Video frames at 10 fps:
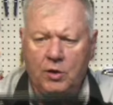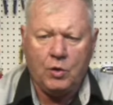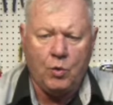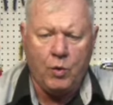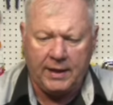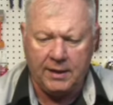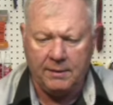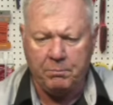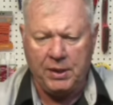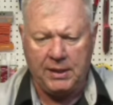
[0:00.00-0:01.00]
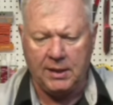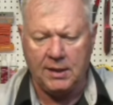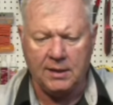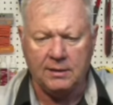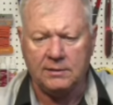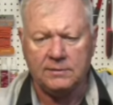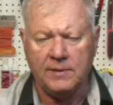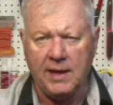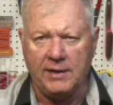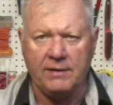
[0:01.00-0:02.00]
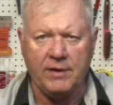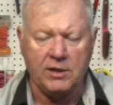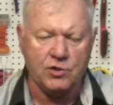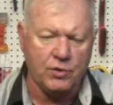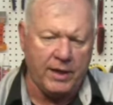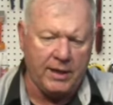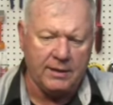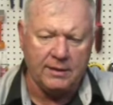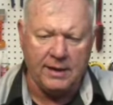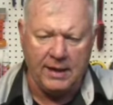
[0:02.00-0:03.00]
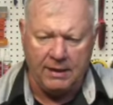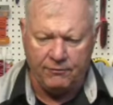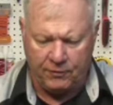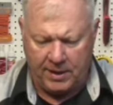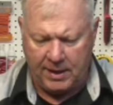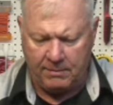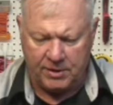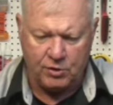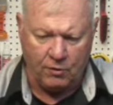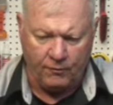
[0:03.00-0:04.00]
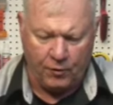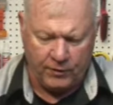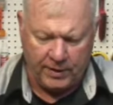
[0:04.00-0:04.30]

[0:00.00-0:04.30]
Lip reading: Quick Pin, and they've got a straight A-frame and so forth.